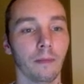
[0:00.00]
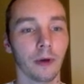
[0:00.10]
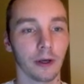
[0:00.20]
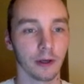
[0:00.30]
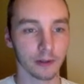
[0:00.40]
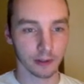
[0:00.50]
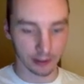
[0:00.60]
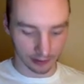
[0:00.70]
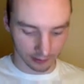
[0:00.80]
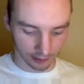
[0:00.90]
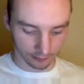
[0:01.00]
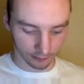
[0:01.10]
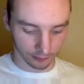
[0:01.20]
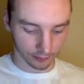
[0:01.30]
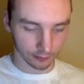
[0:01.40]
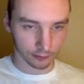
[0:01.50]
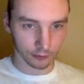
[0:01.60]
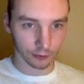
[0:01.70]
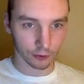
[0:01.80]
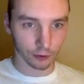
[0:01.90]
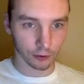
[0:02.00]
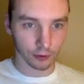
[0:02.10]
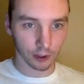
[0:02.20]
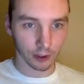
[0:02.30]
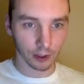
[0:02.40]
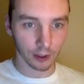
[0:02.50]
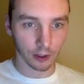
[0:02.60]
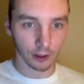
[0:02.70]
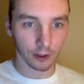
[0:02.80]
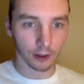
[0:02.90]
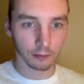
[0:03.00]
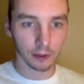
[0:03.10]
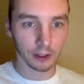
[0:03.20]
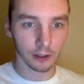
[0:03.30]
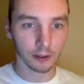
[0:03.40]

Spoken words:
But let's search for shrinking enemy.